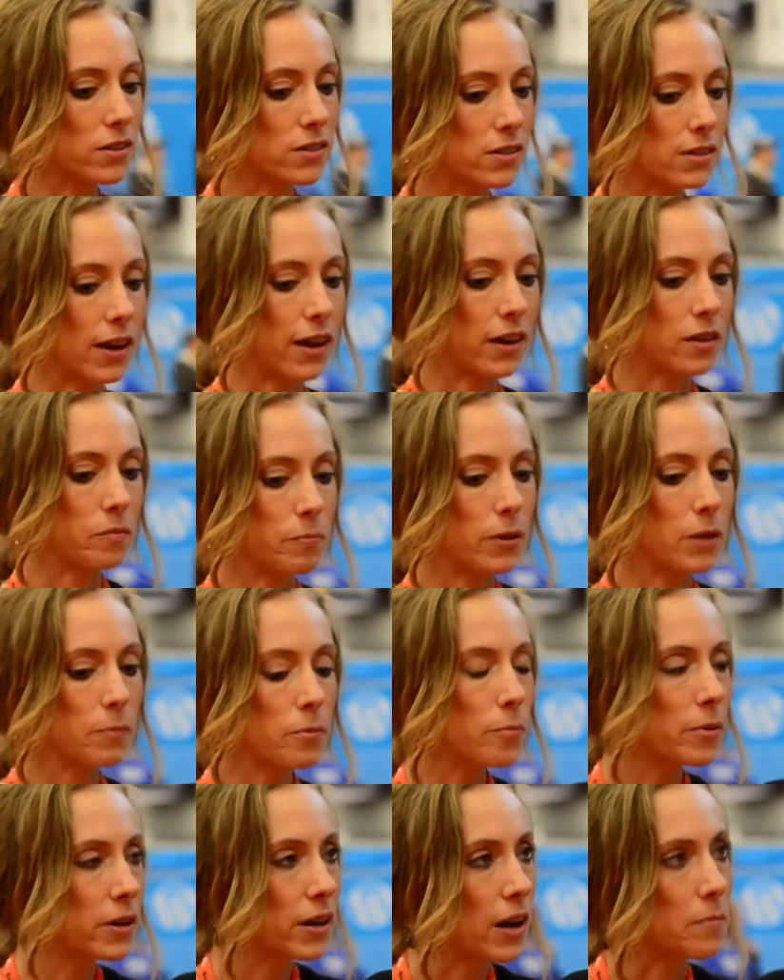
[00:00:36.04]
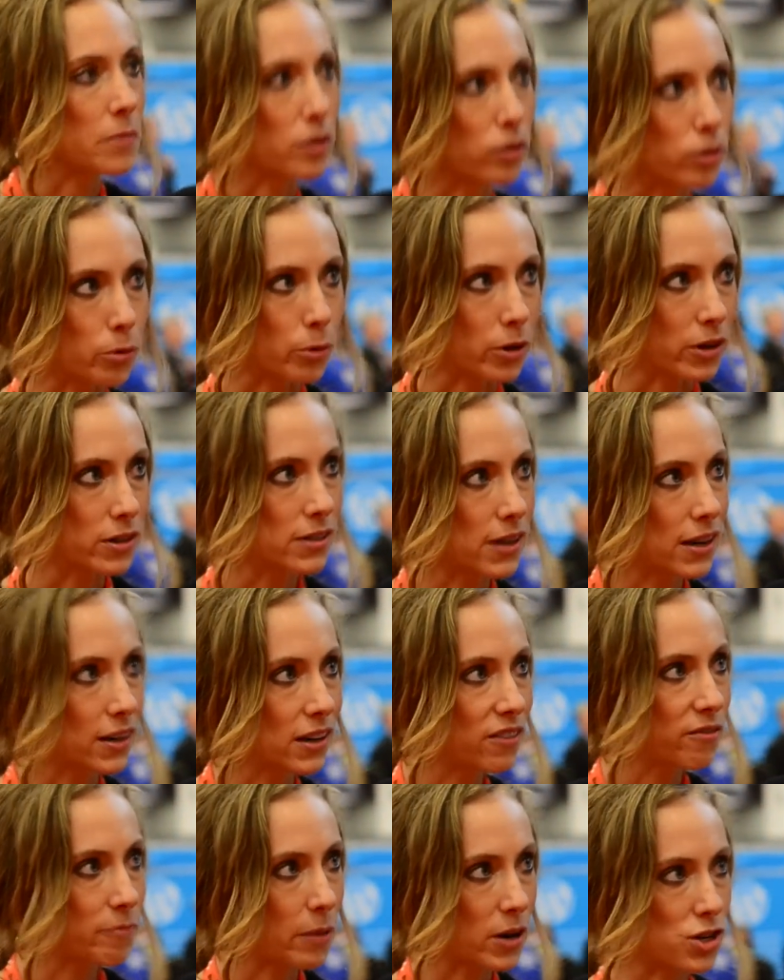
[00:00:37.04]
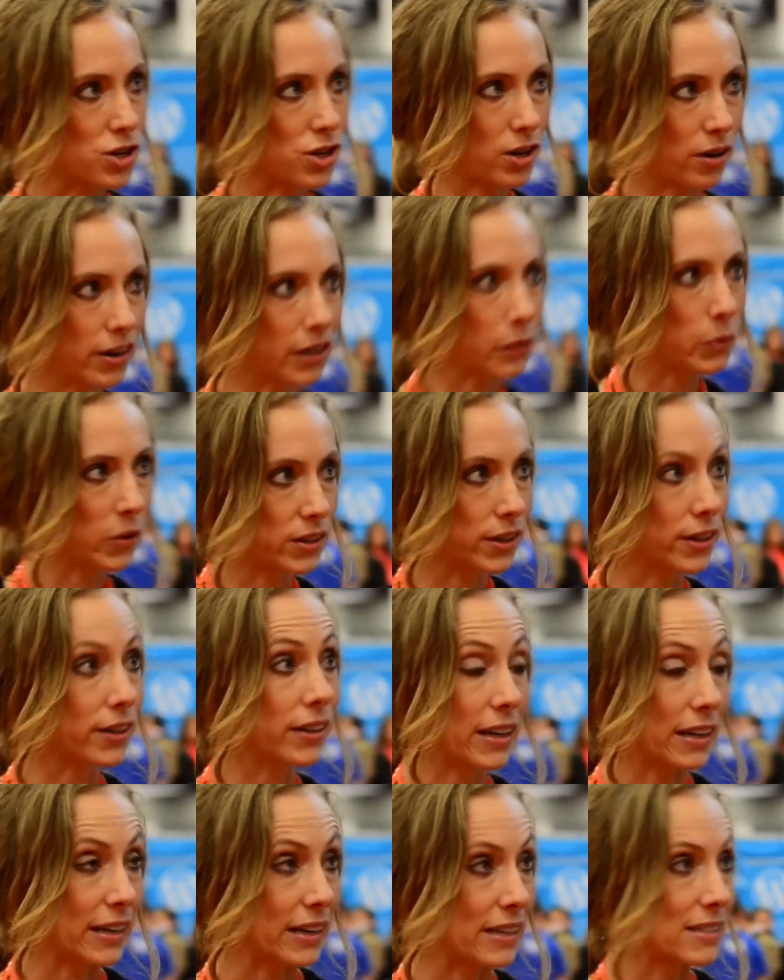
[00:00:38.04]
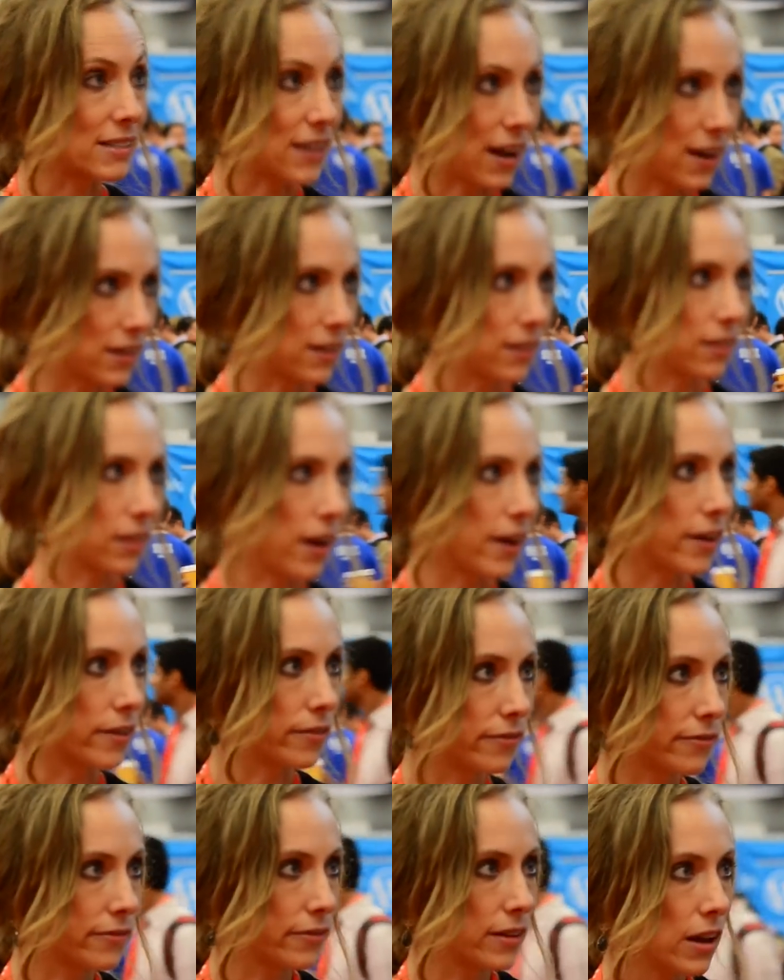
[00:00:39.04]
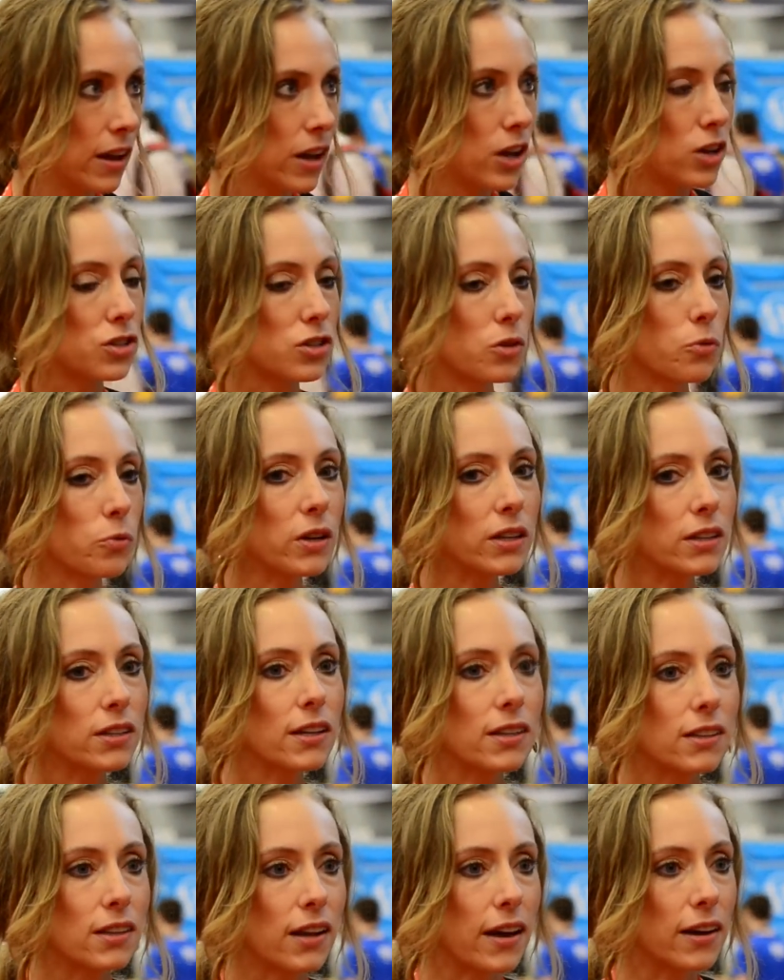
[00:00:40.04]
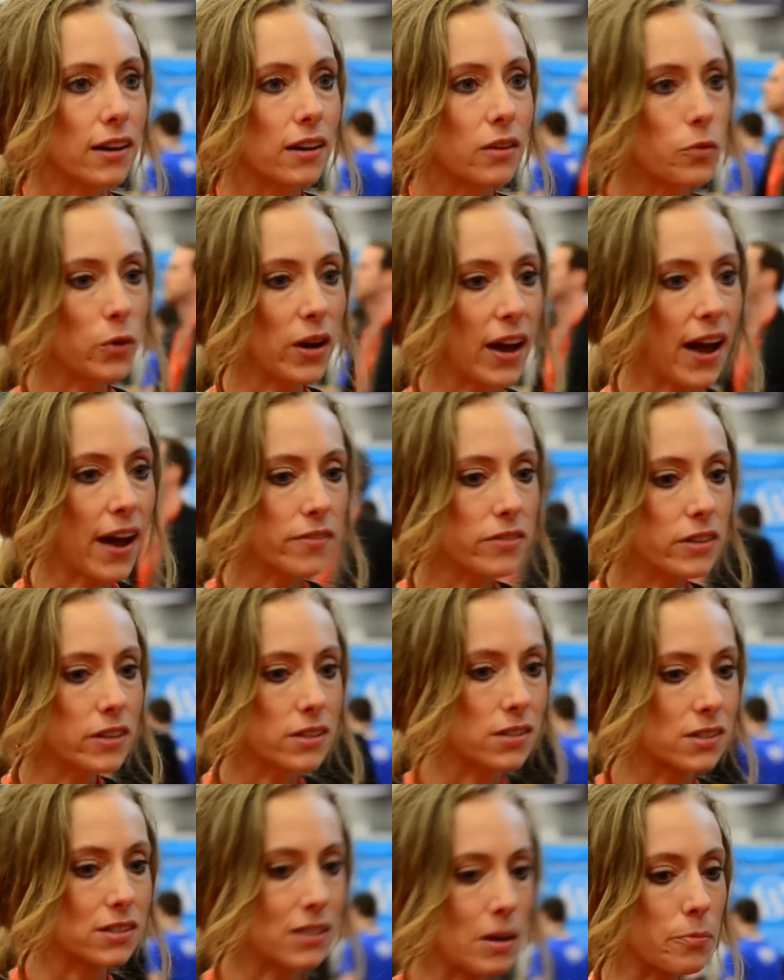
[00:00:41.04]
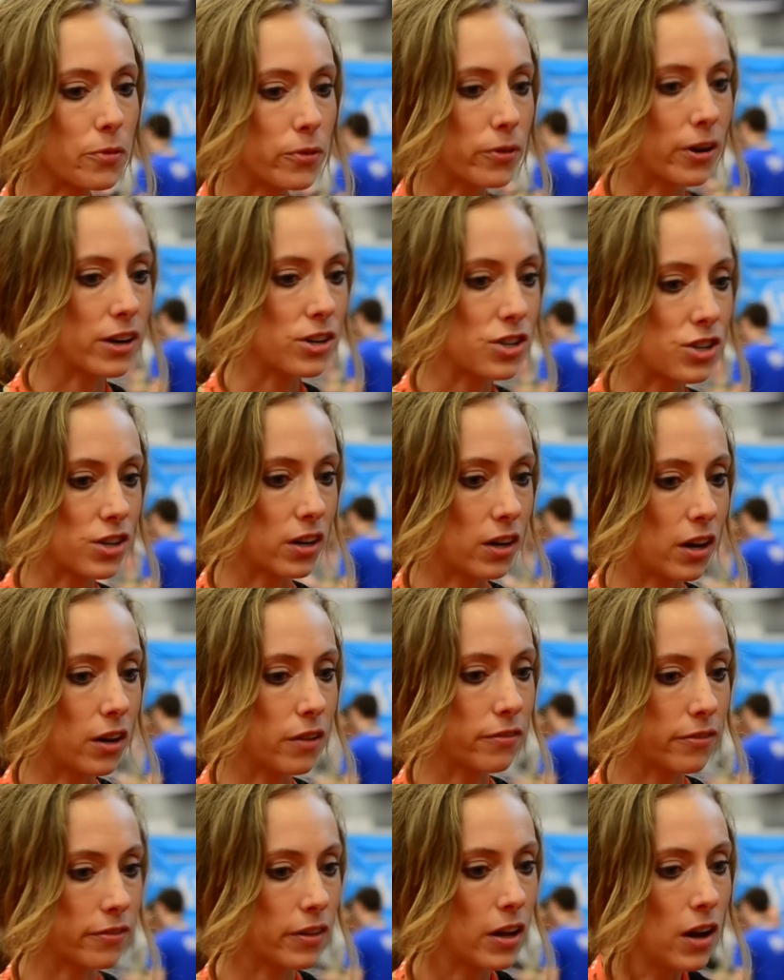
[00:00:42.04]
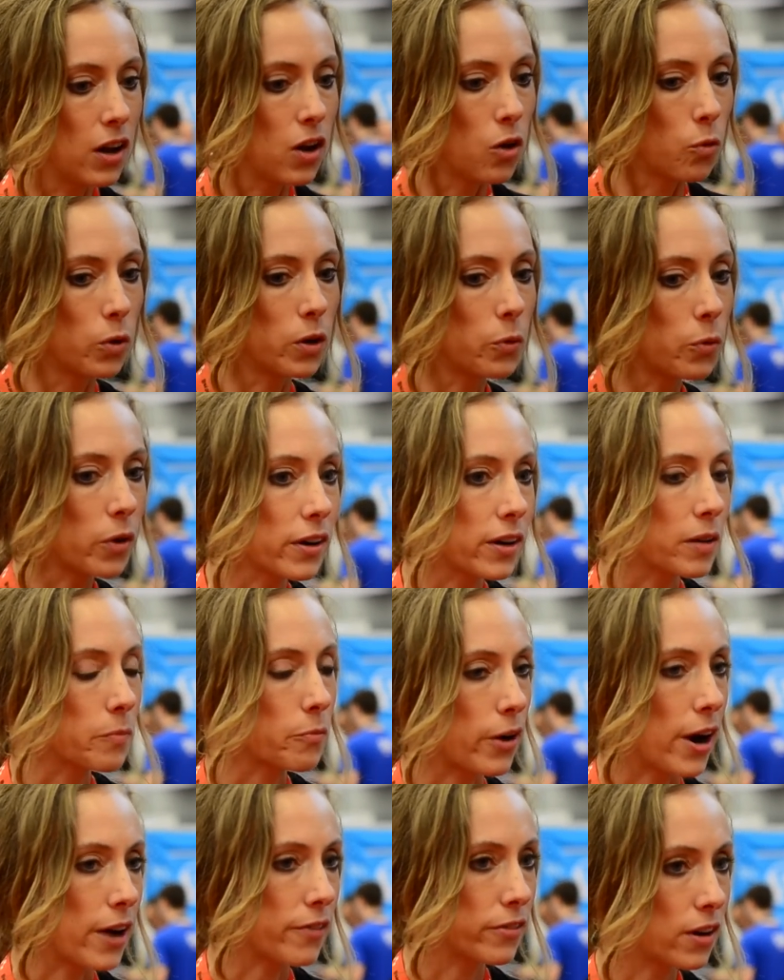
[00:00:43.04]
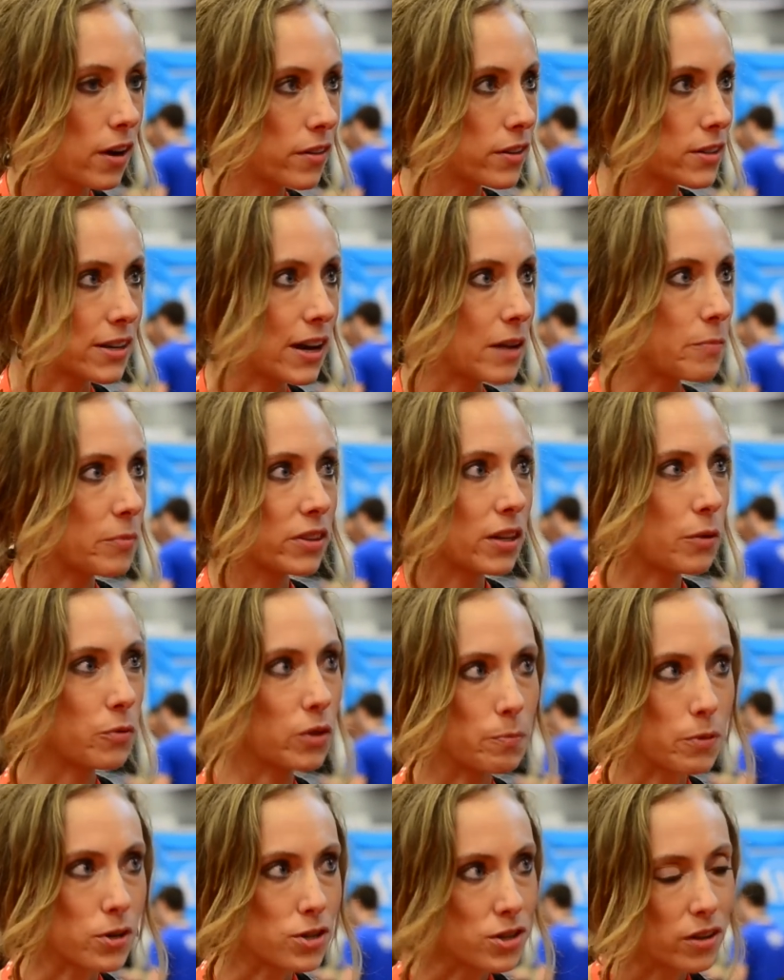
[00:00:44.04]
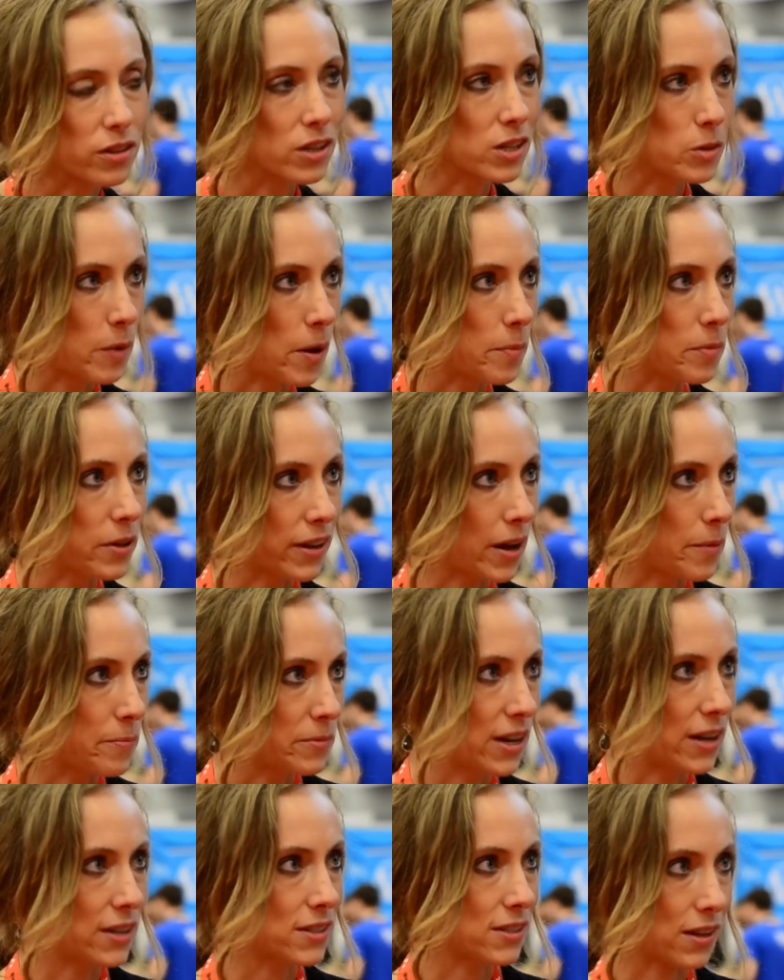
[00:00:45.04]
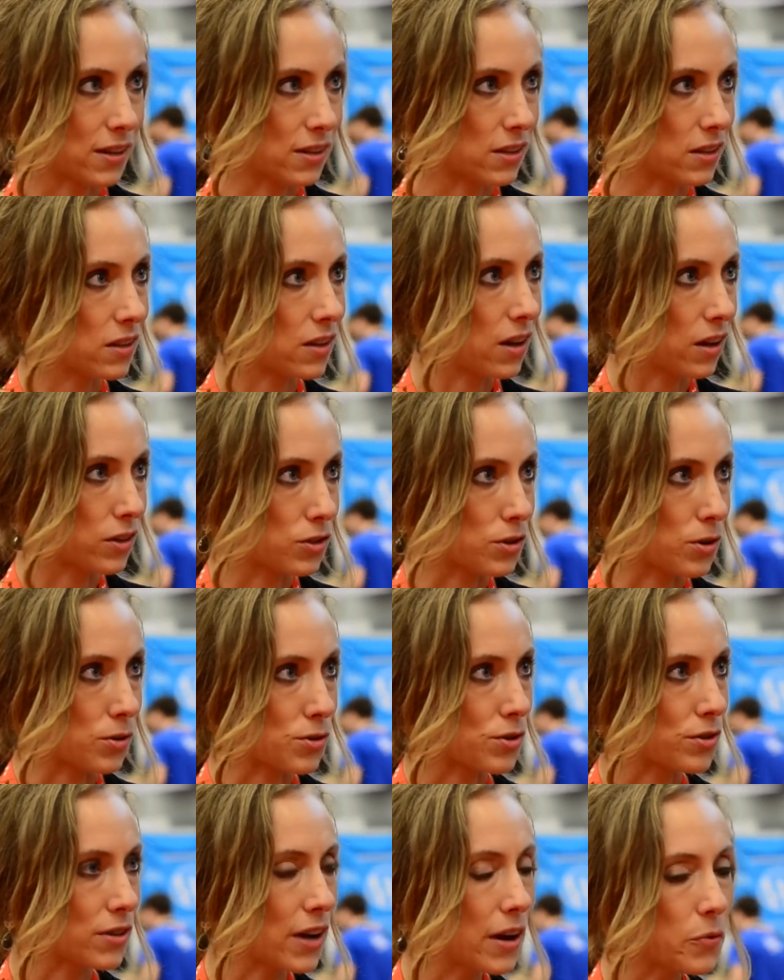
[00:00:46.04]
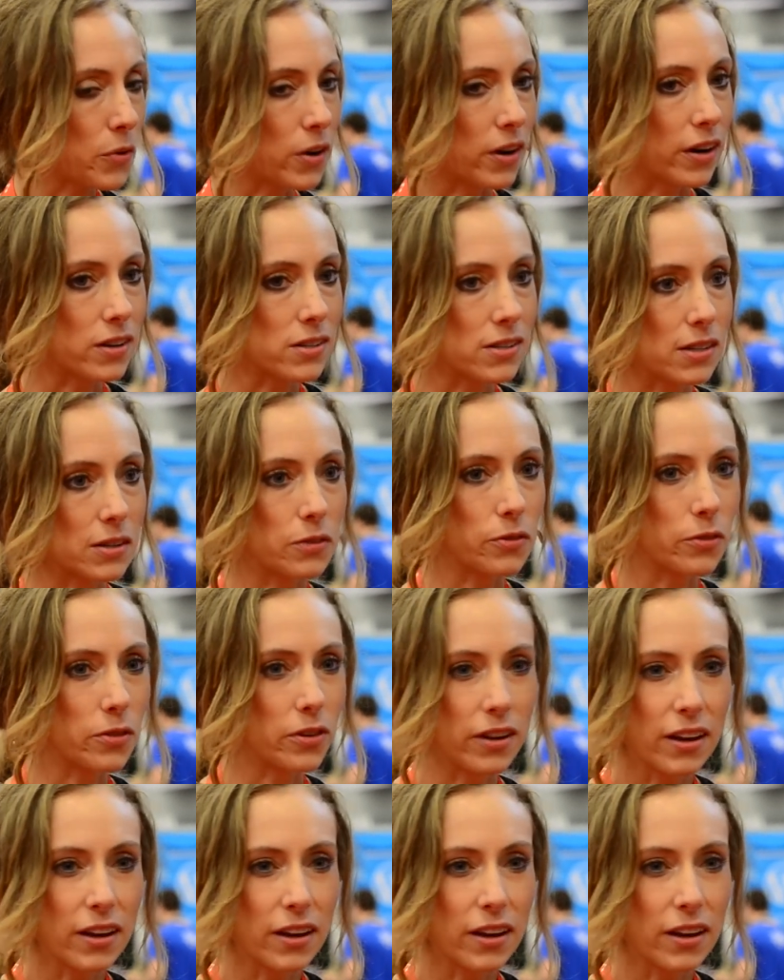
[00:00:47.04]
is that people become authoritative by sharing what they're getting done in life. Right. So we think like we have this separation of we work in private all the time, but then we push all these public updates on on social networks and.